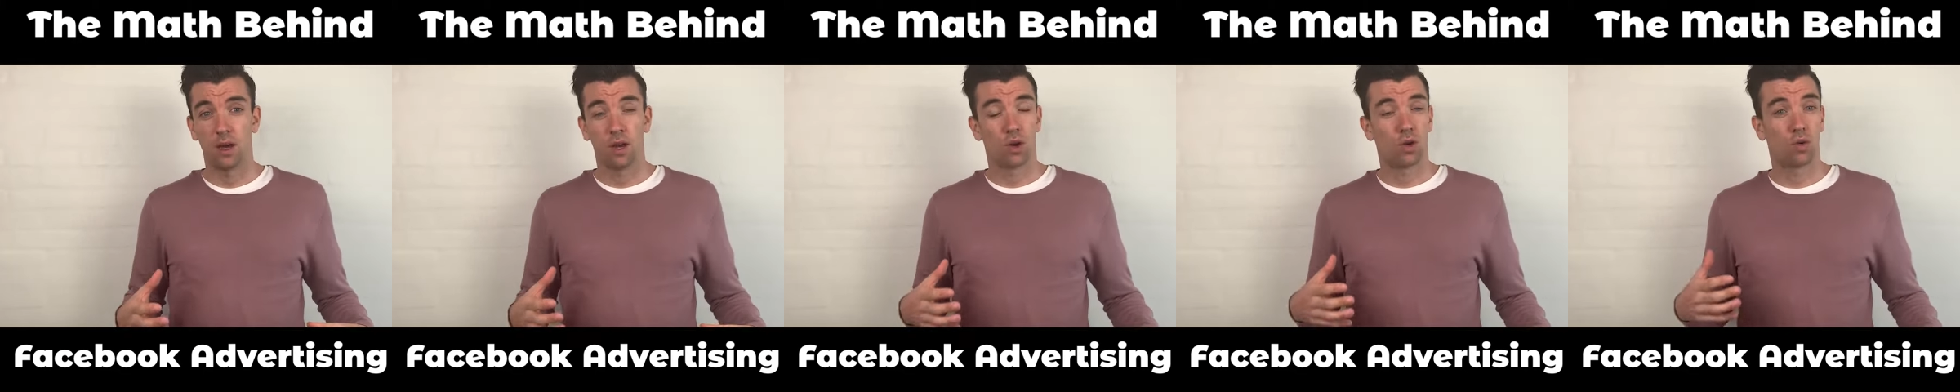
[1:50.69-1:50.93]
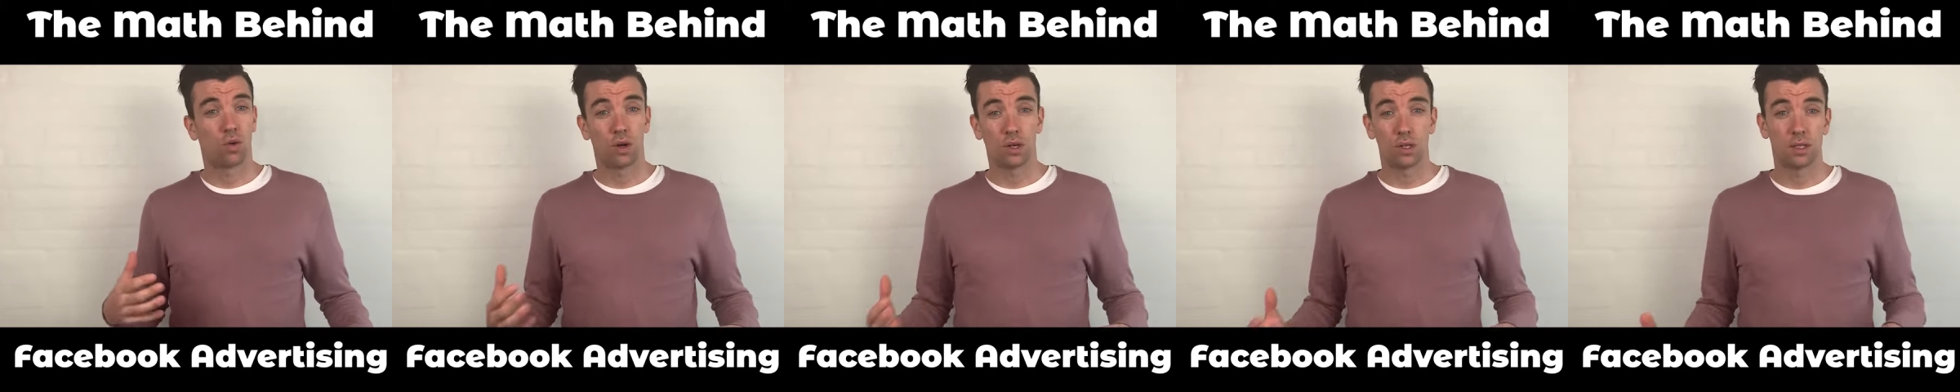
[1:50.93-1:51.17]

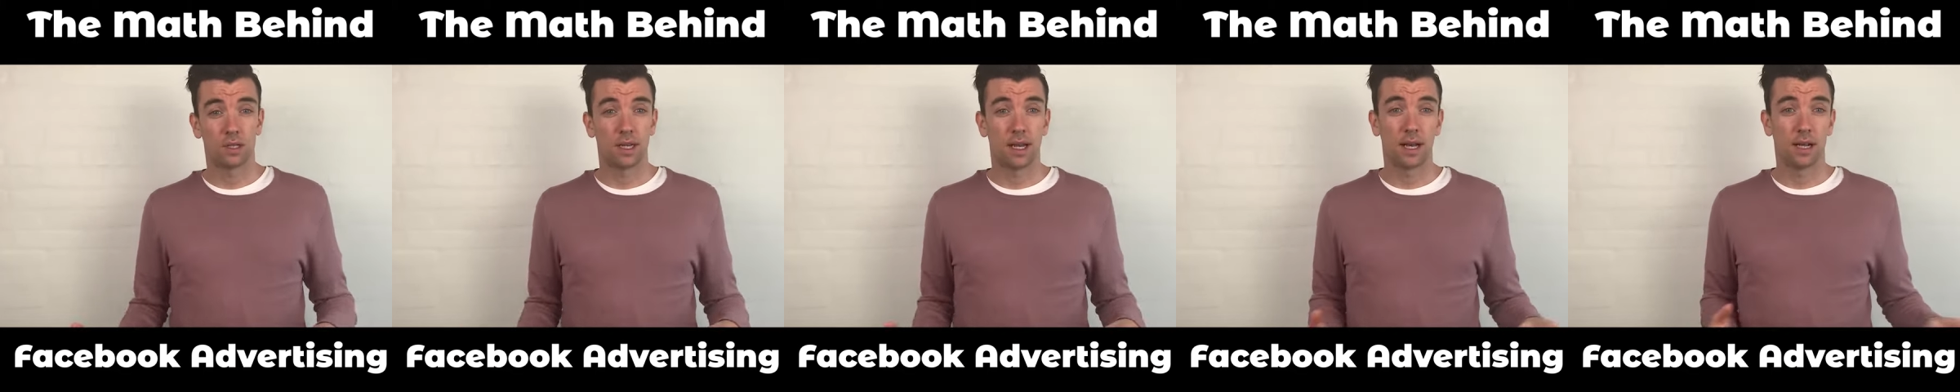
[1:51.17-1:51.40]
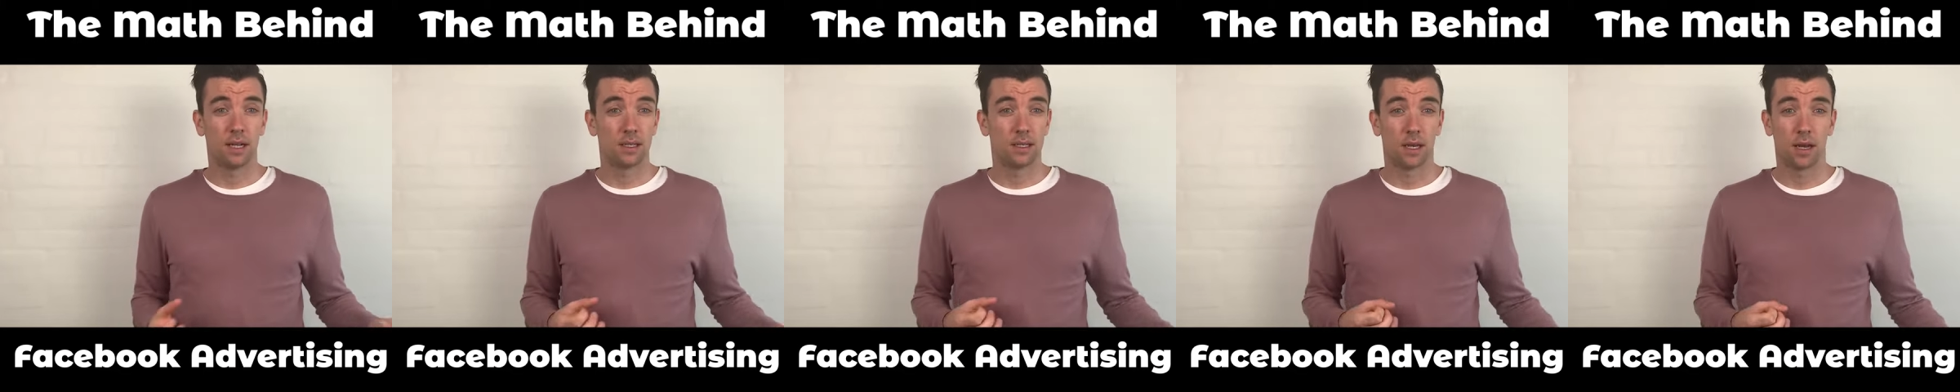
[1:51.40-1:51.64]
cross
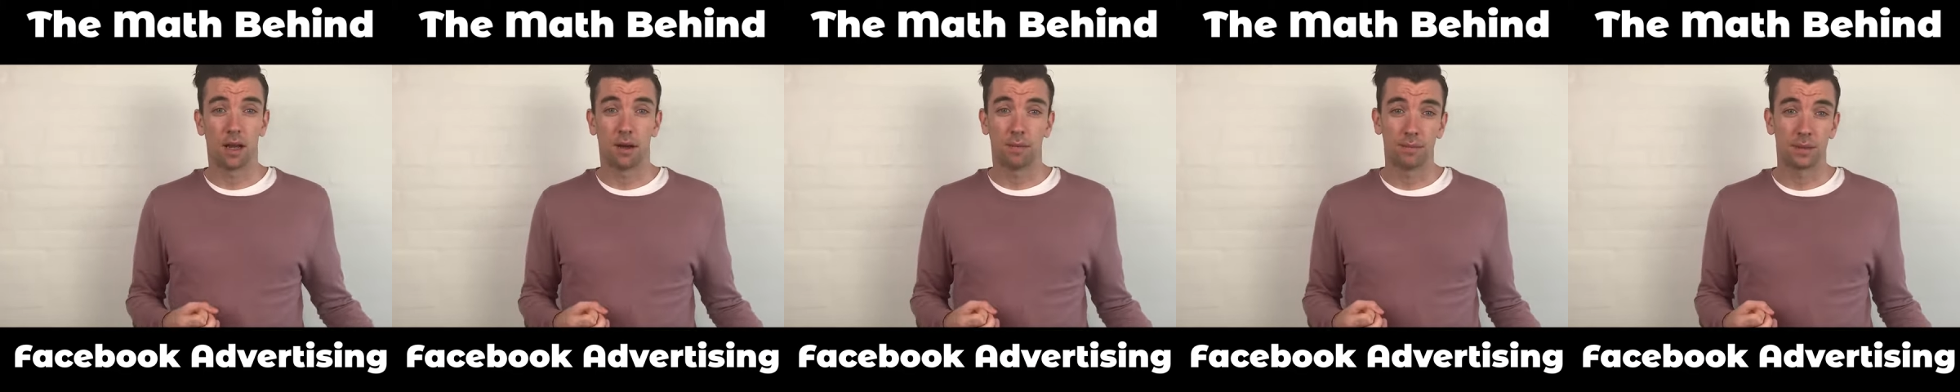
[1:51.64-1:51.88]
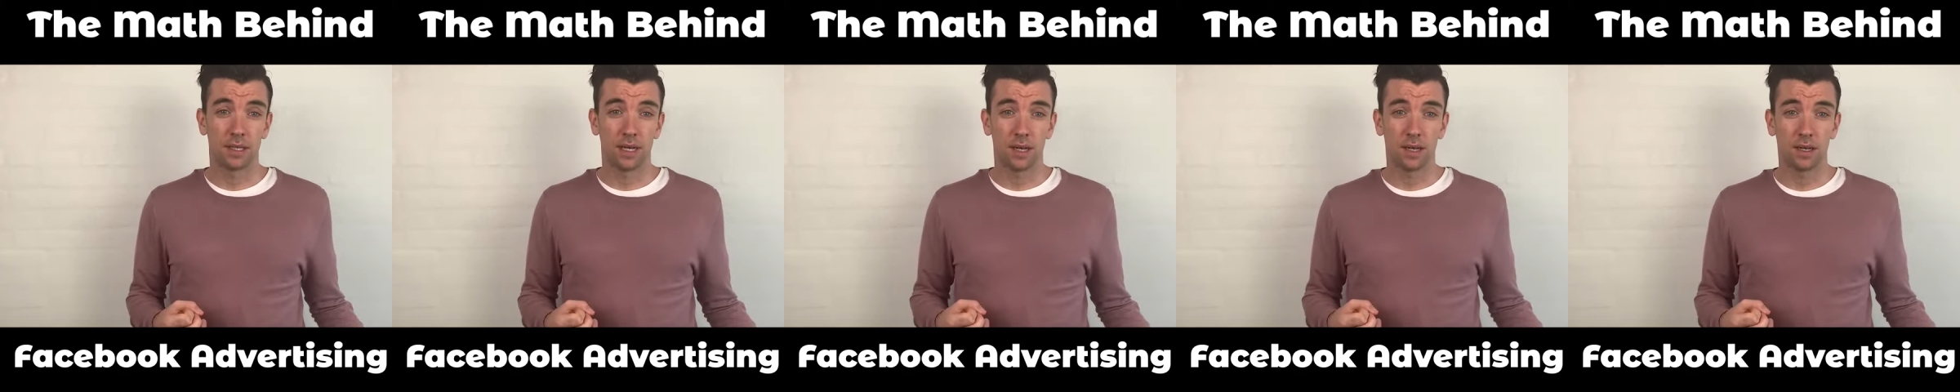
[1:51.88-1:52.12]
sells and
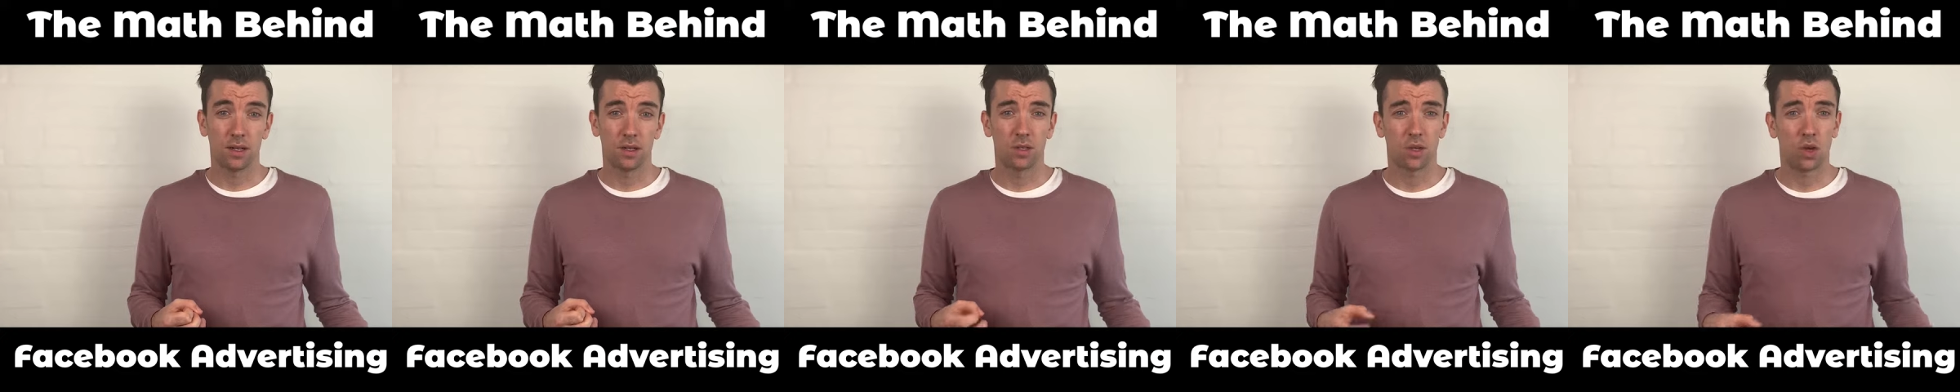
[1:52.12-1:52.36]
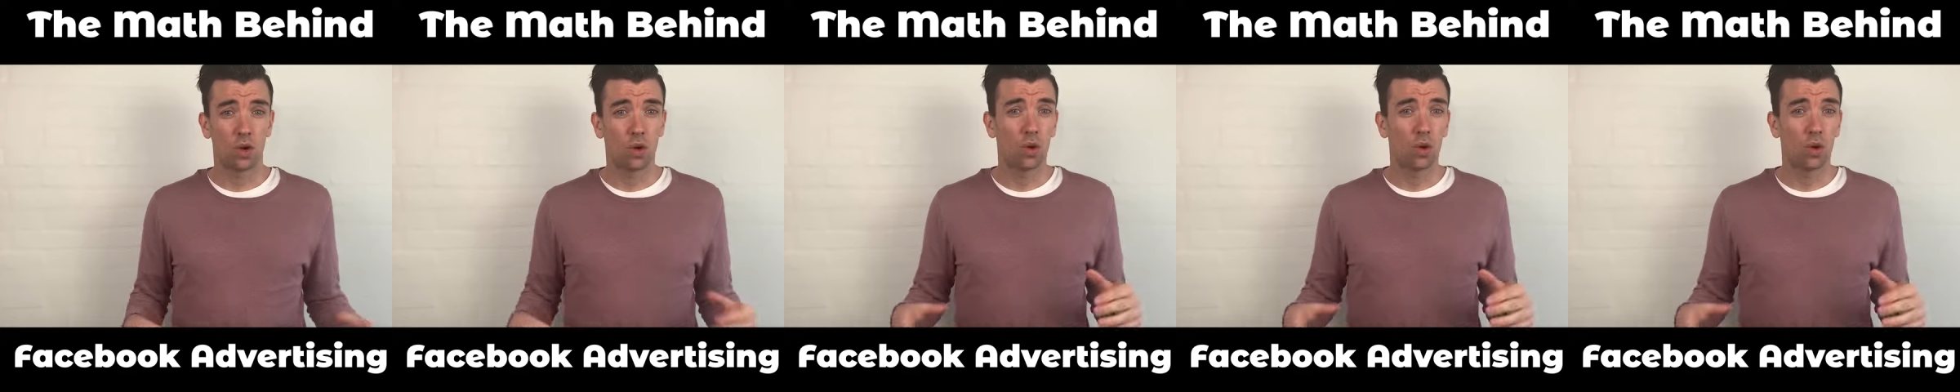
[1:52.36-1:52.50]
upsells,